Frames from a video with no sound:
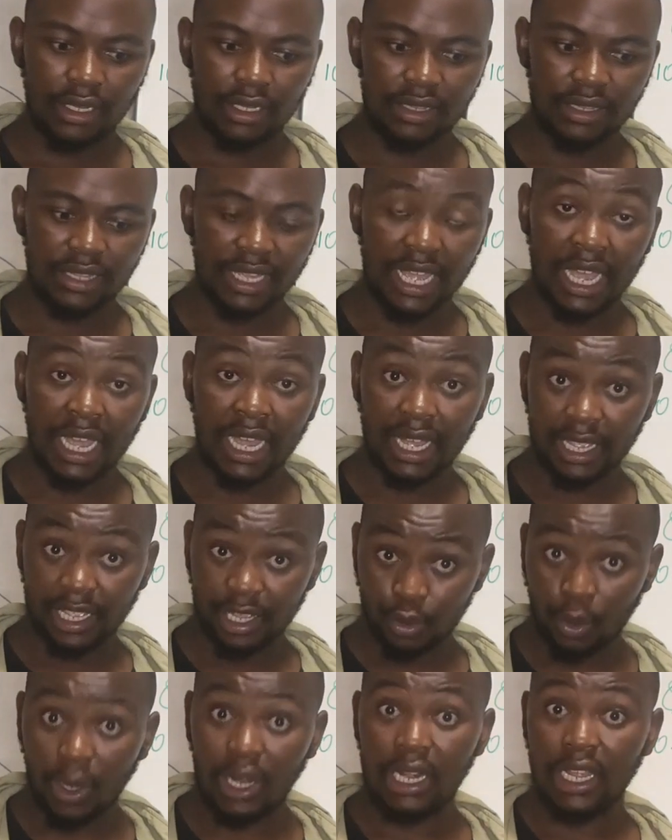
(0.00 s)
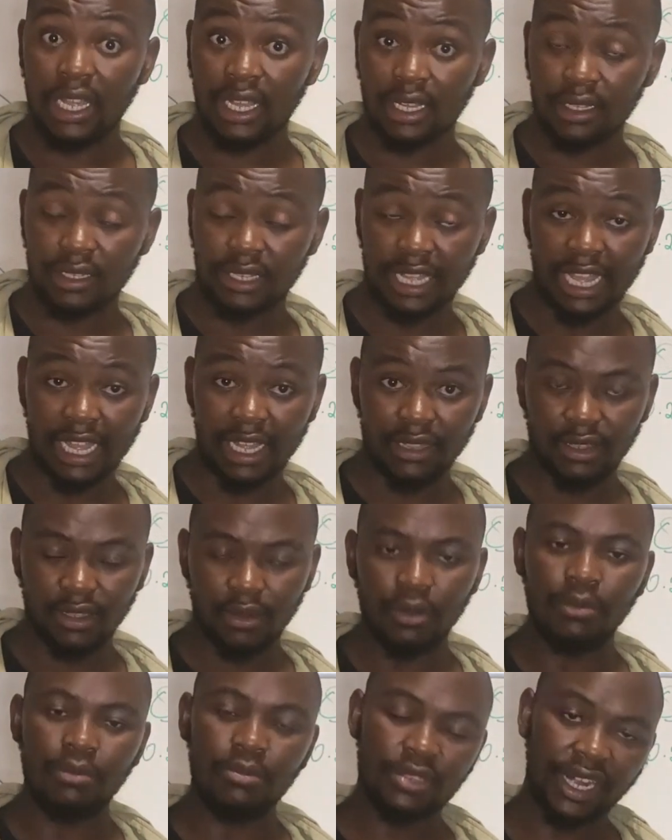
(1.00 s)
They are equal, and they are
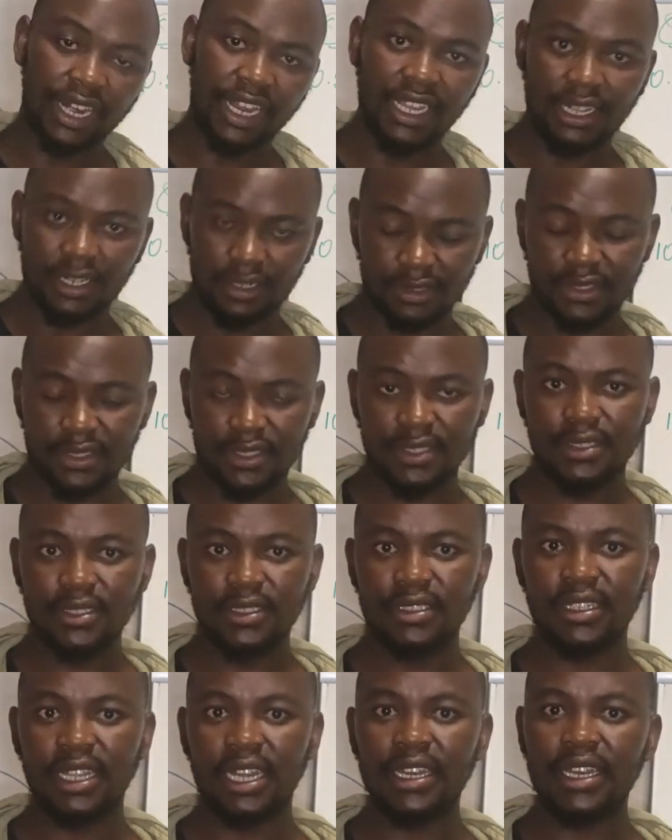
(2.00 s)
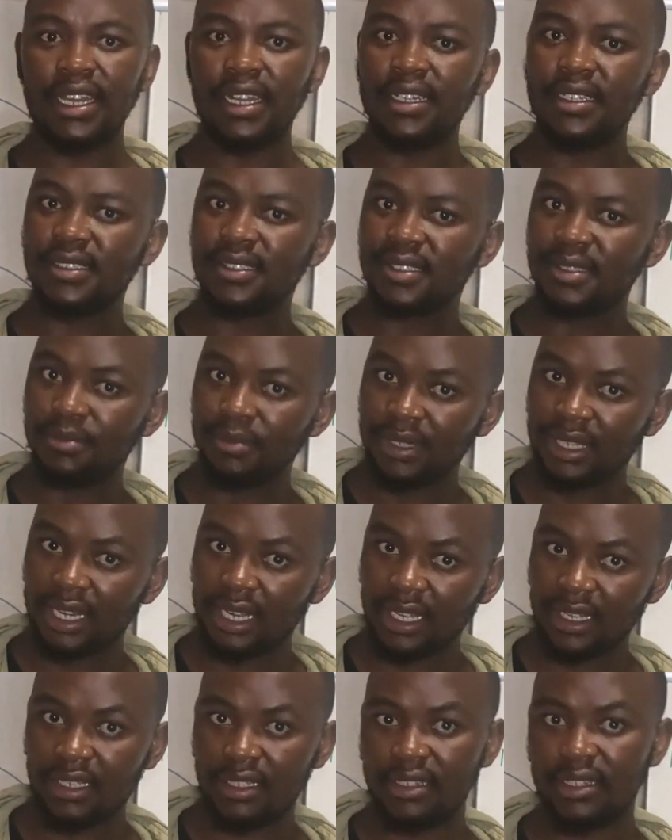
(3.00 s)
triangles that are
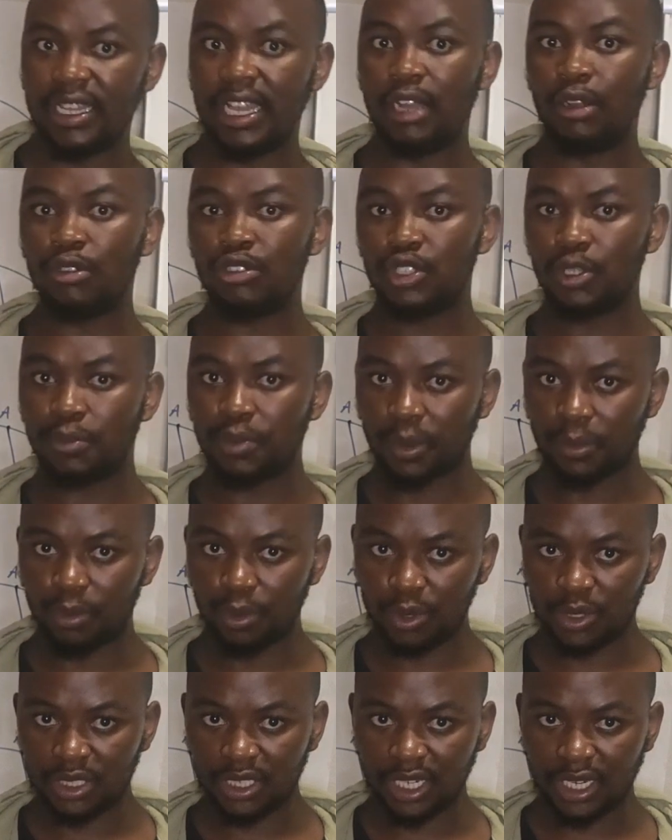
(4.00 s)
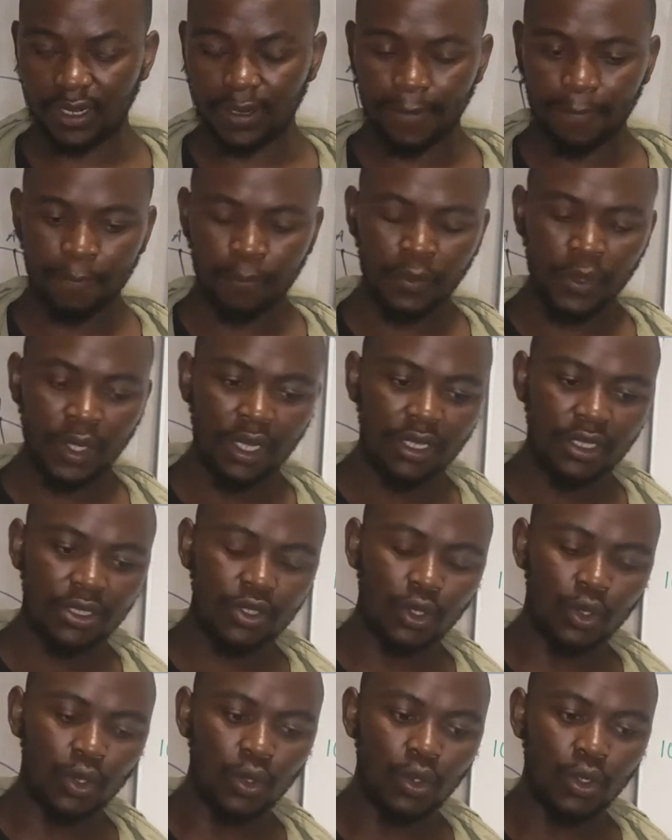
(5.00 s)
similar, they are also proportional.
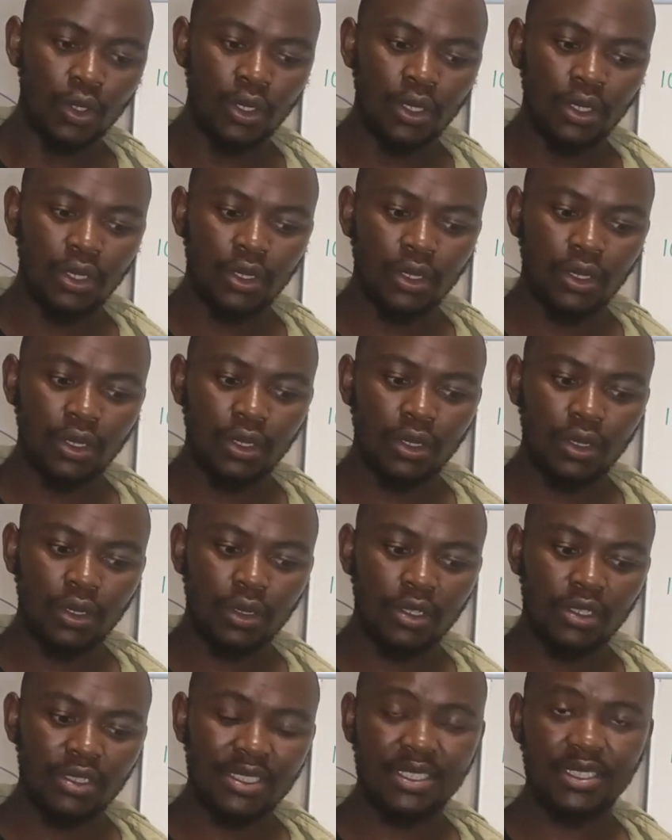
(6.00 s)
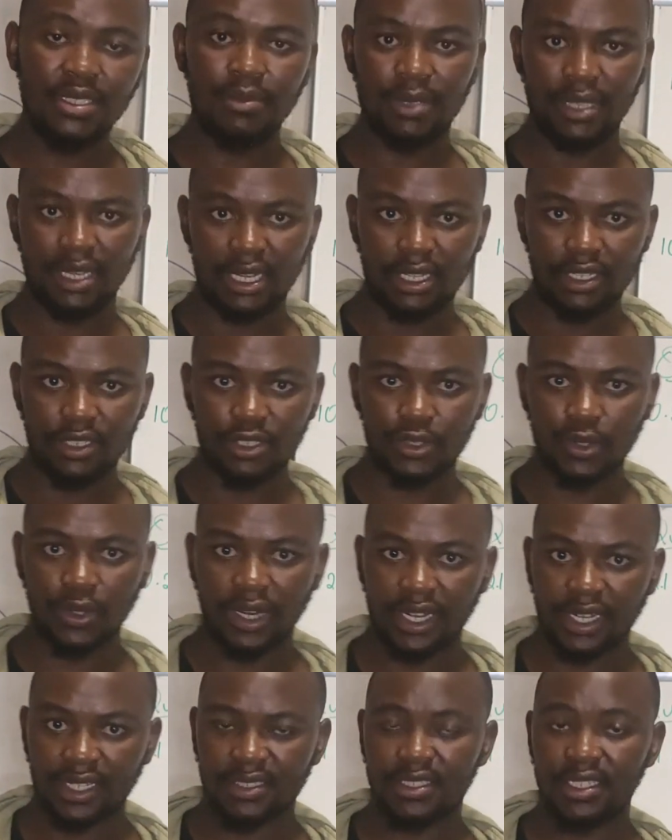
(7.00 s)
So similar, you should
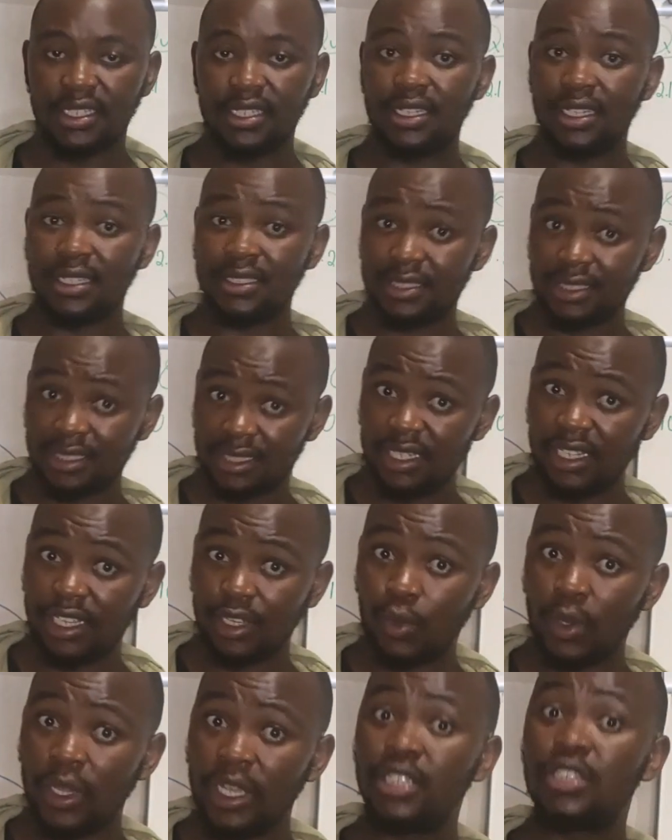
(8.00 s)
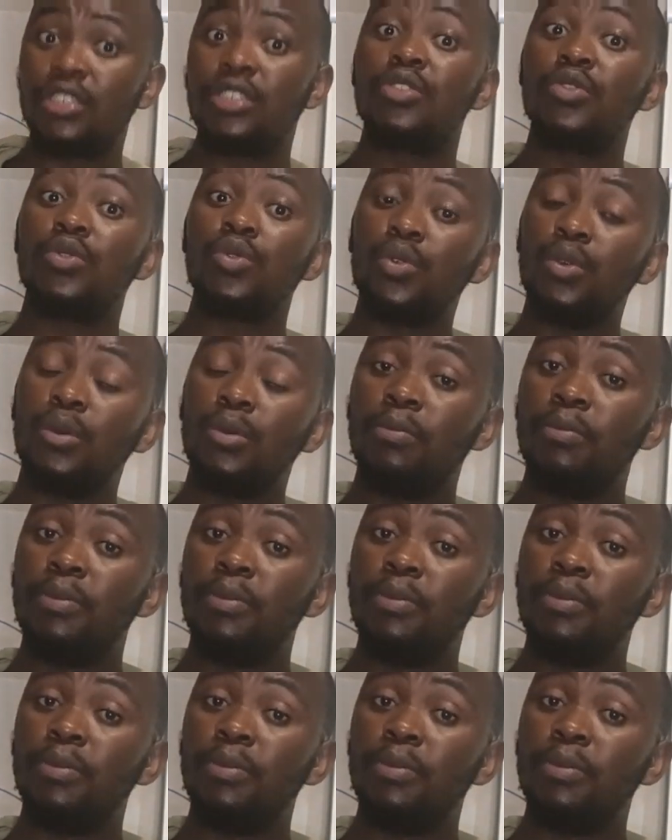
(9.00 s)
understand, doesn't equate to